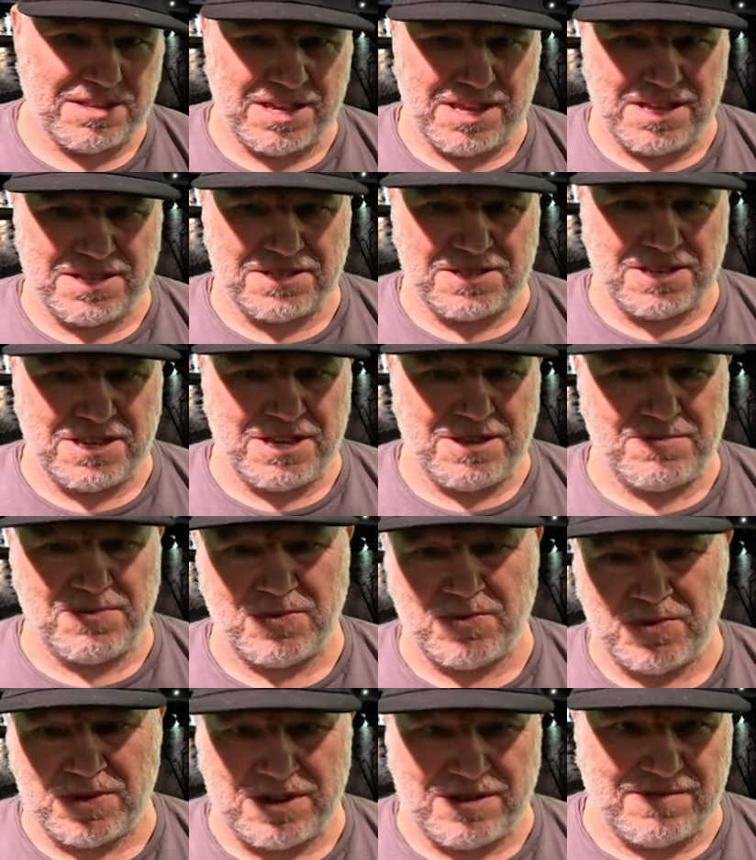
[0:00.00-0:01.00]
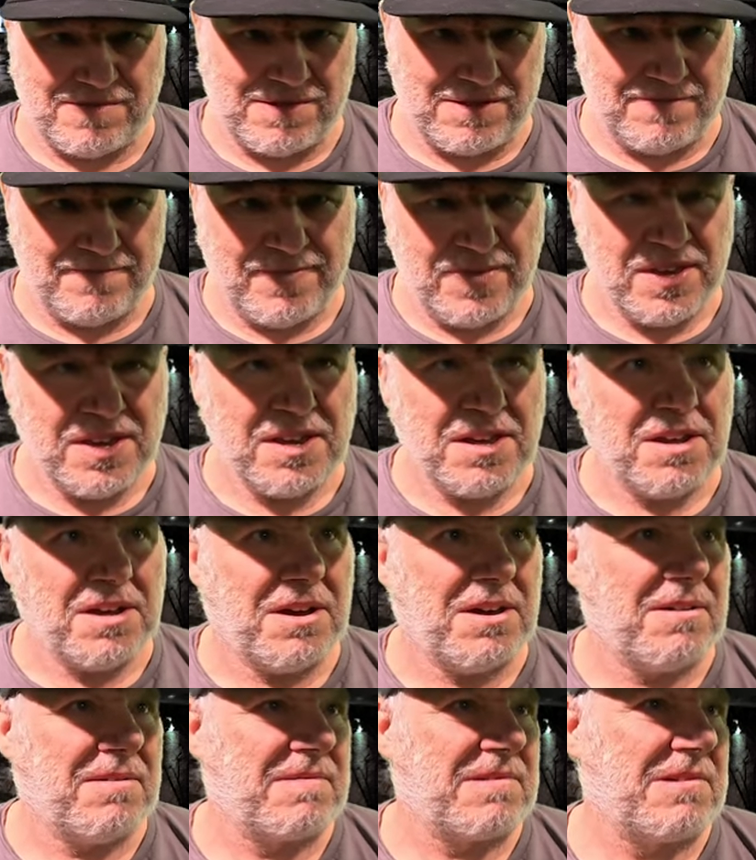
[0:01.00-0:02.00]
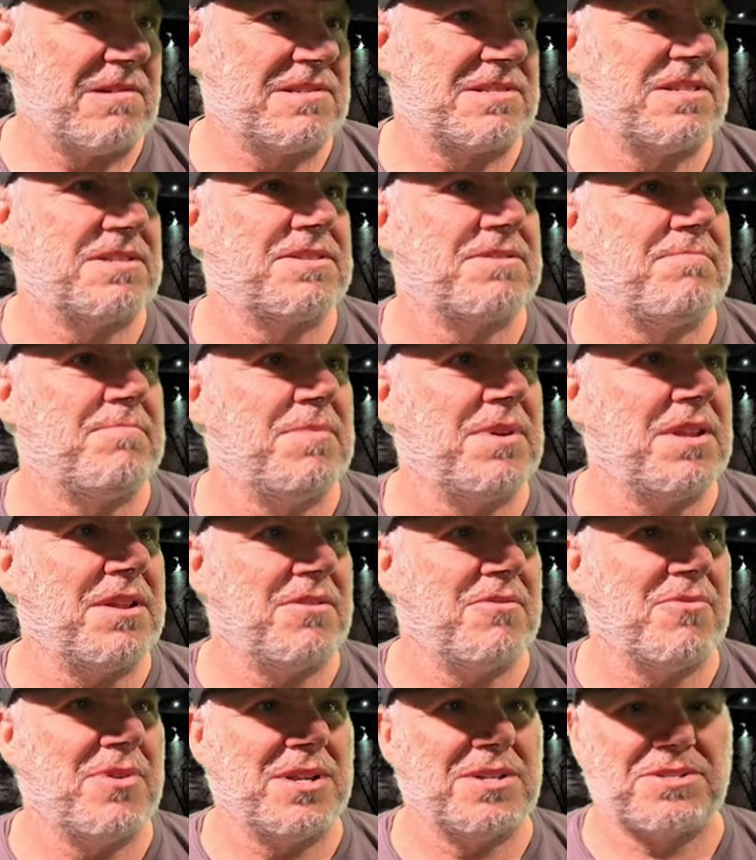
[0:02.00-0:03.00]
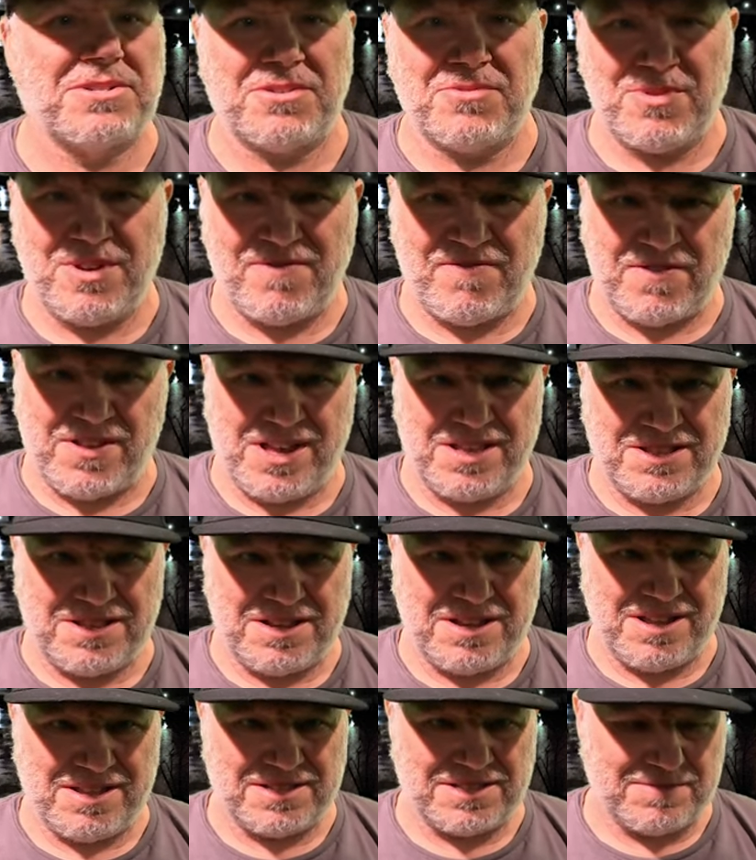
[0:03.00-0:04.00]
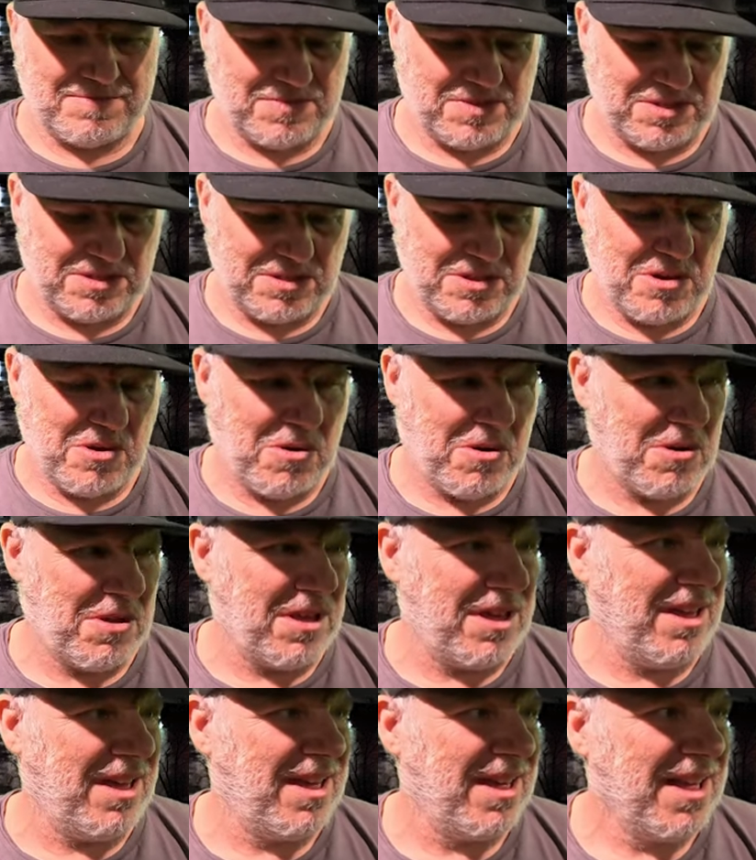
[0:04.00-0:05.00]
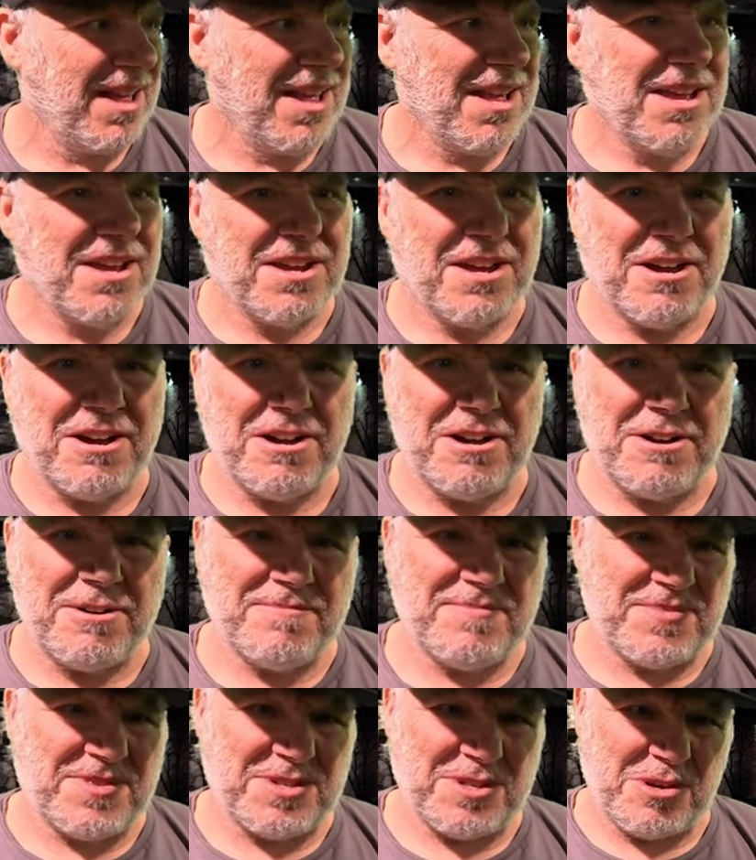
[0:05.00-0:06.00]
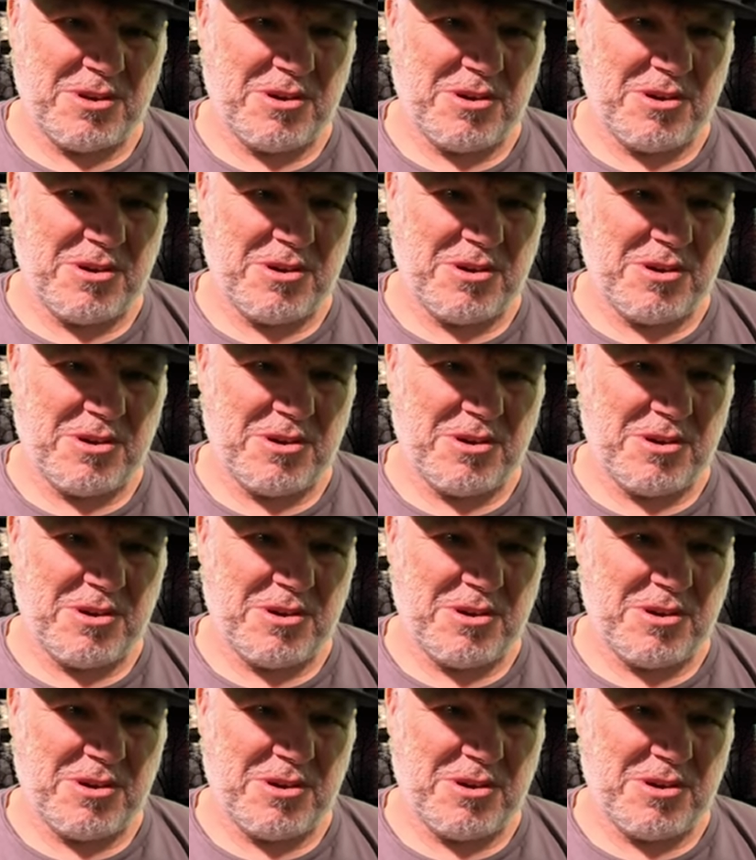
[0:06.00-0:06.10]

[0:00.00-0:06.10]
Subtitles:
landscapes, whatever. Of course, it's middle of winter. We finally got some snow. we'll